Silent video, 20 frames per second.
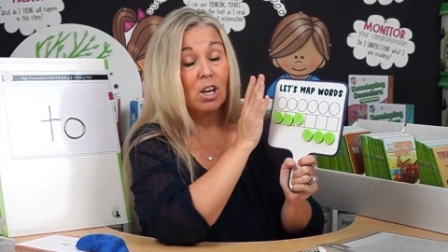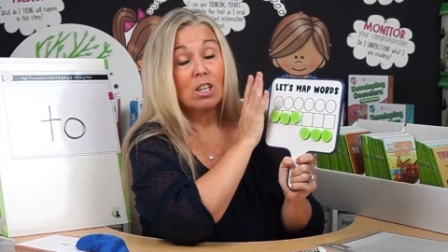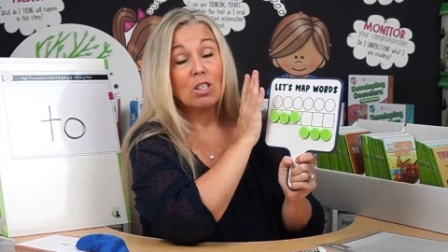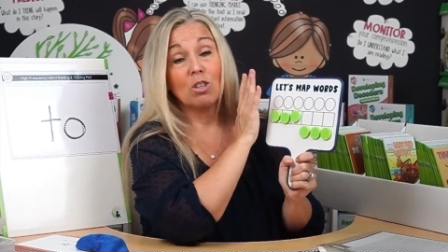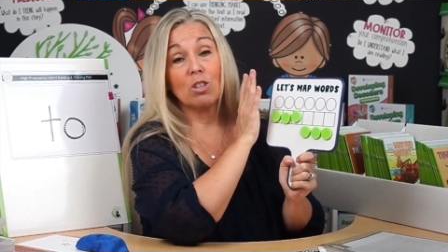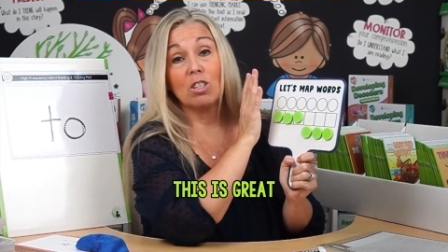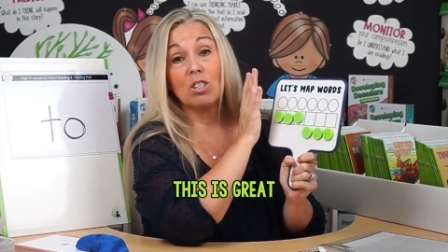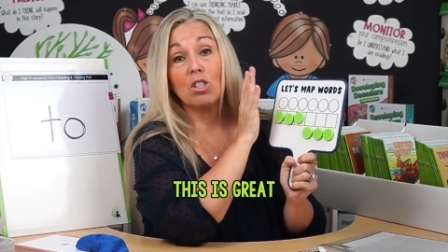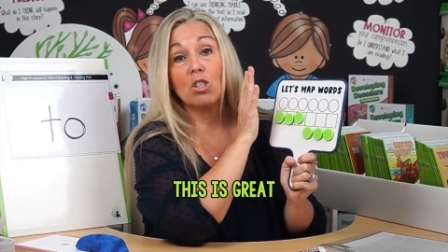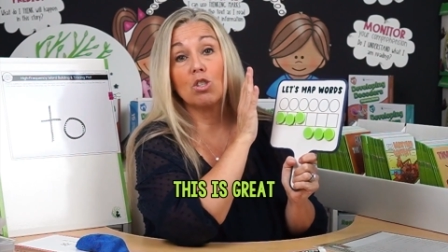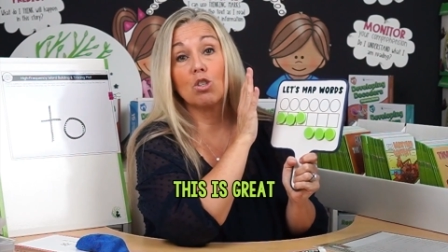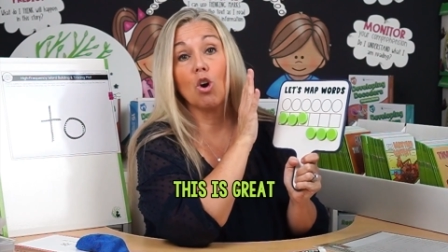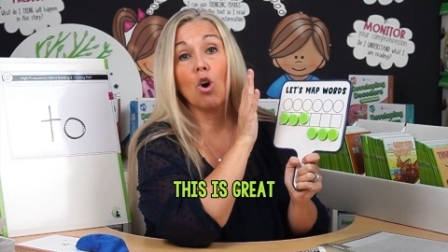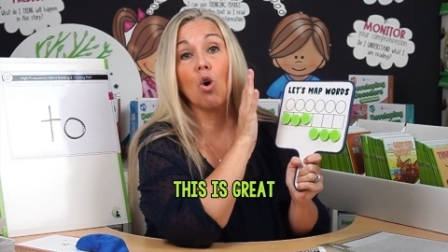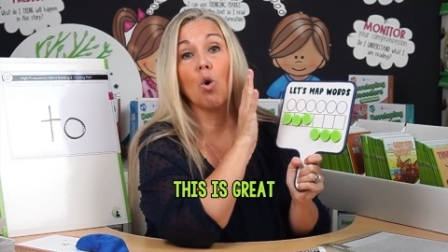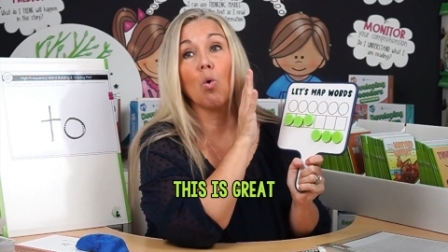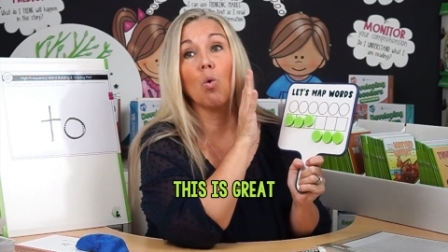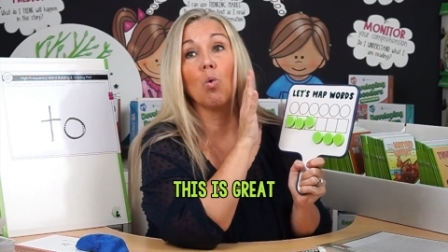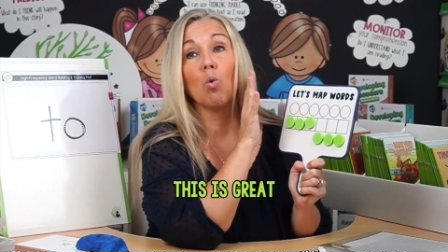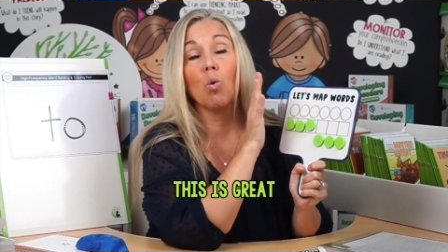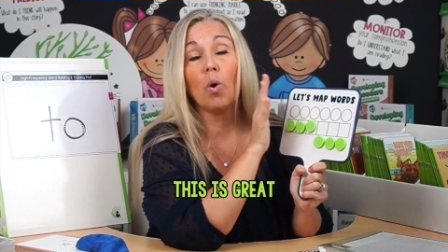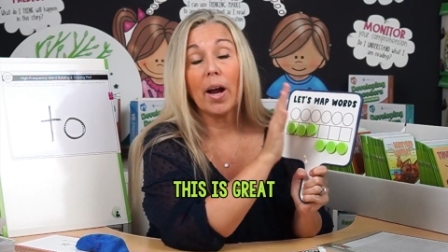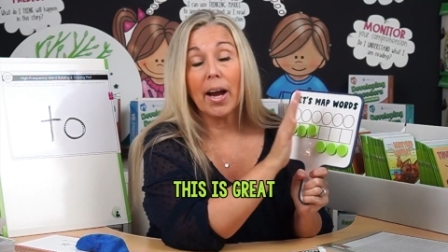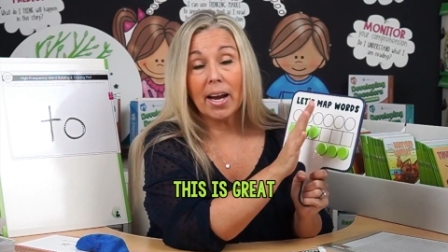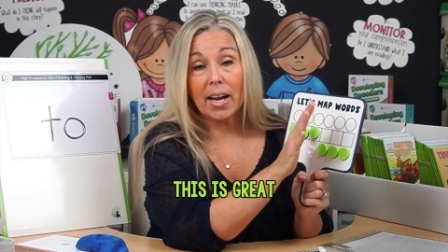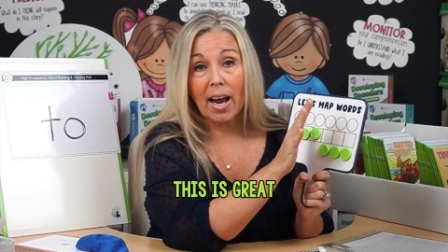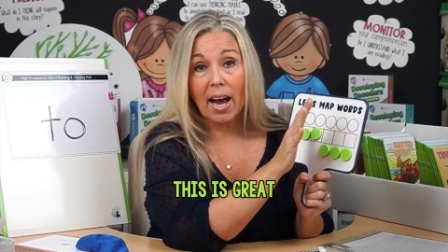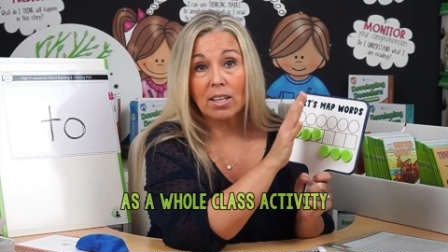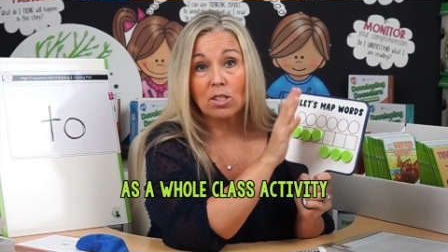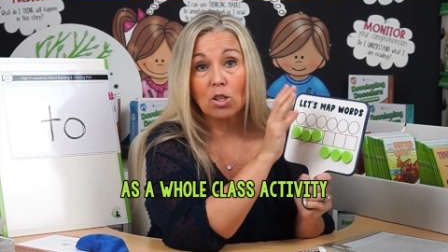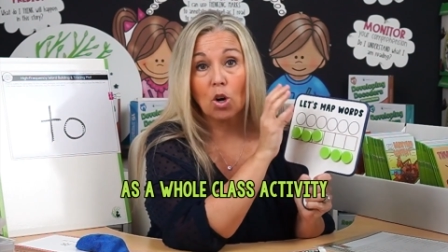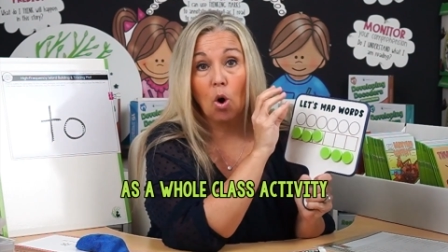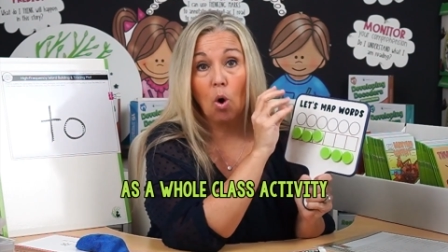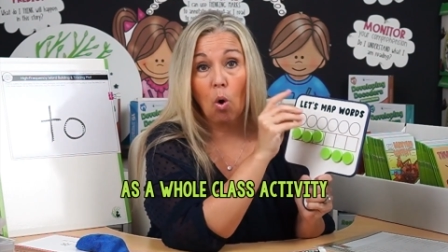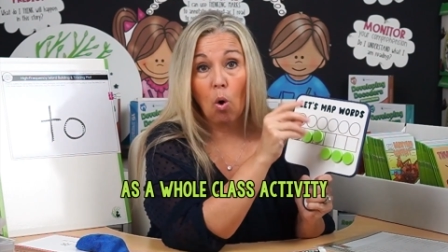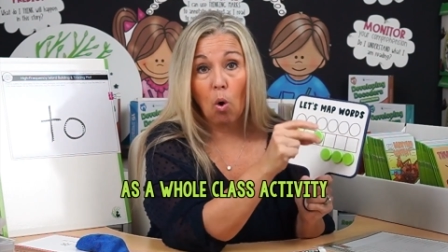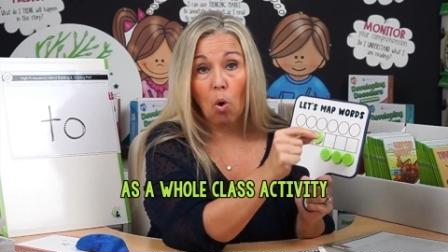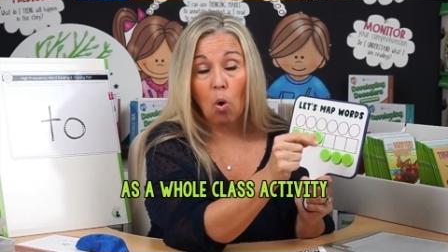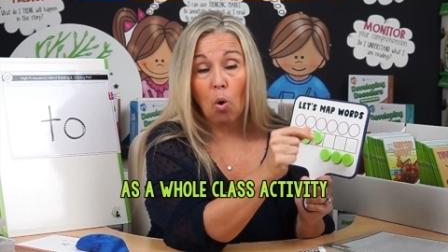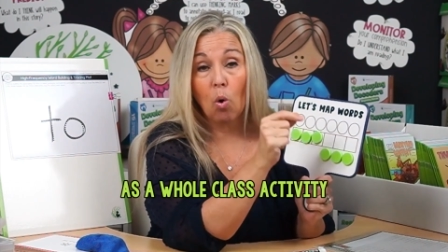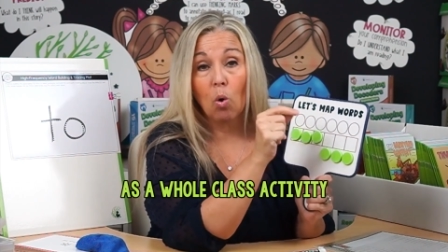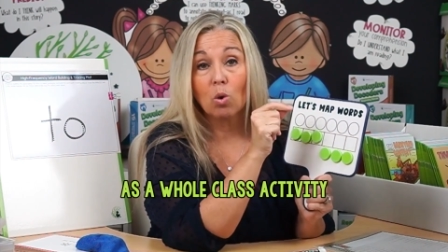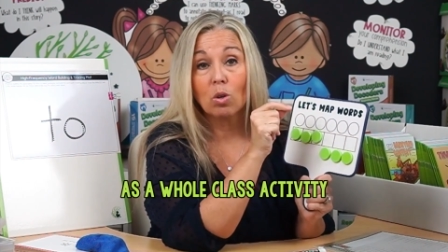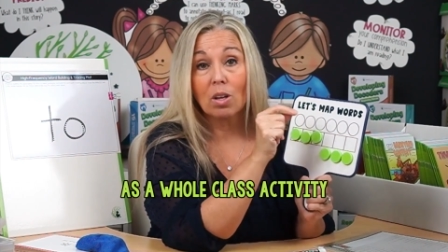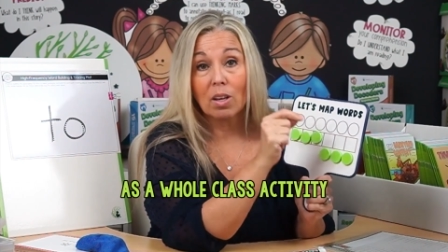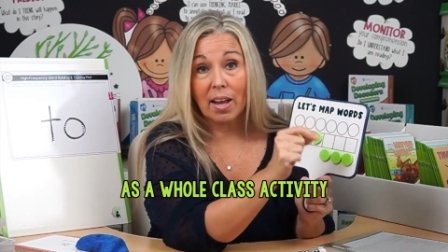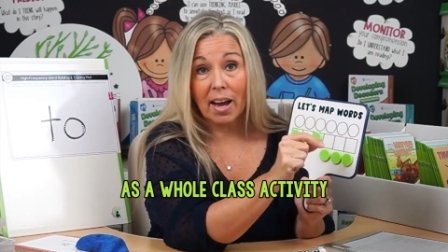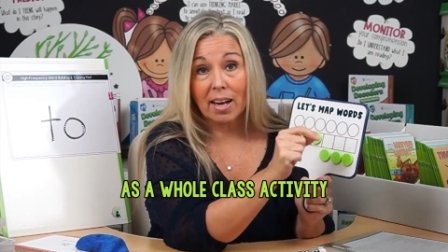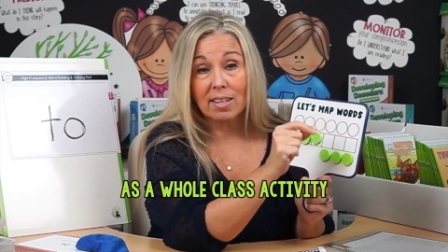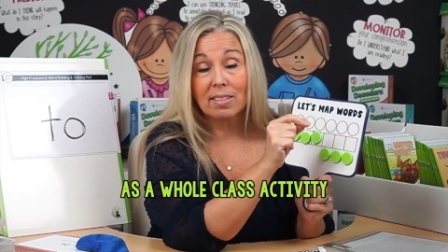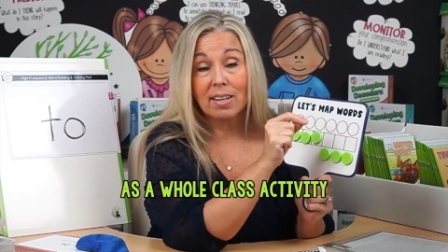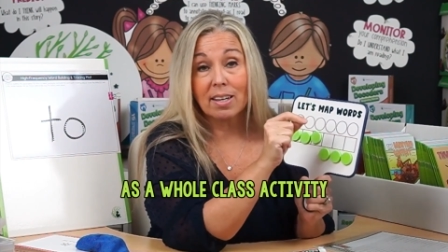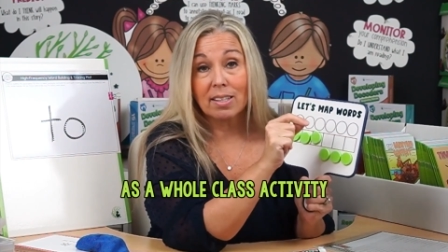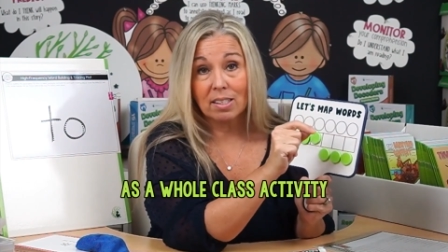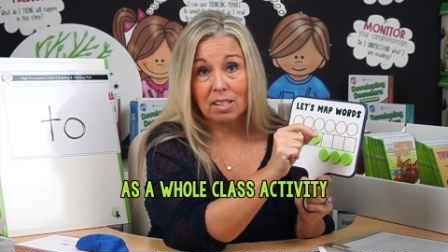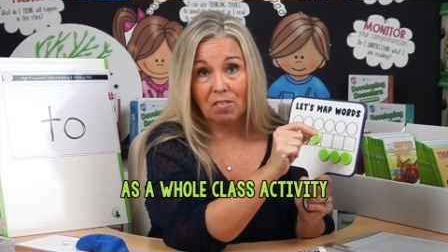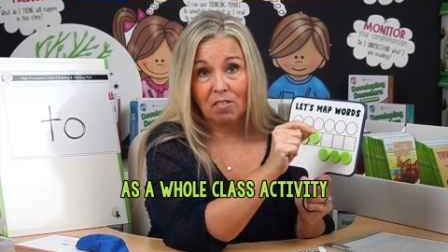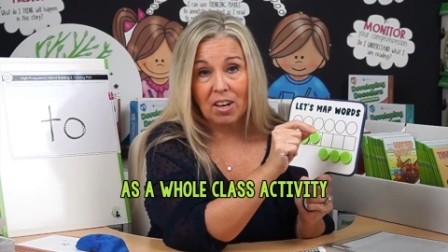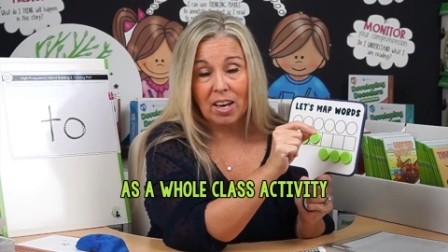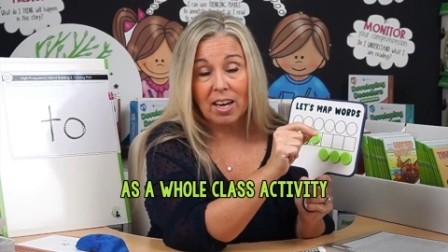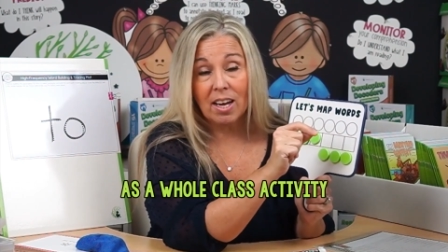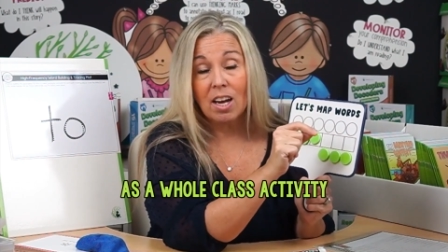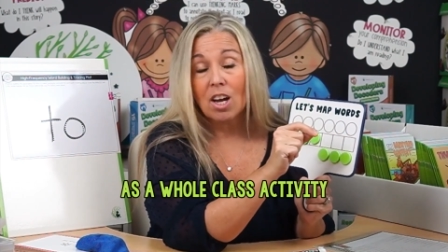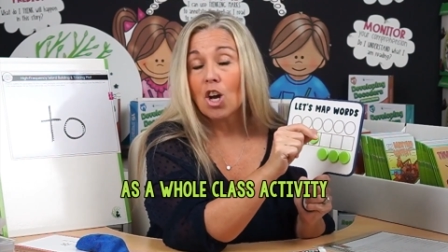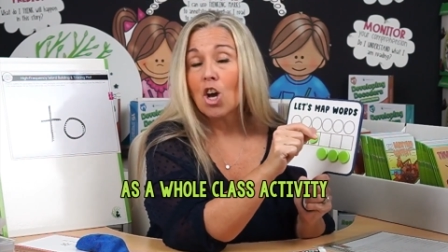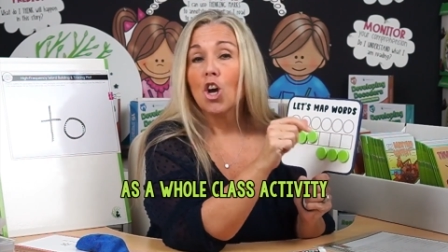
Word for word: So this is great as a whole class activity.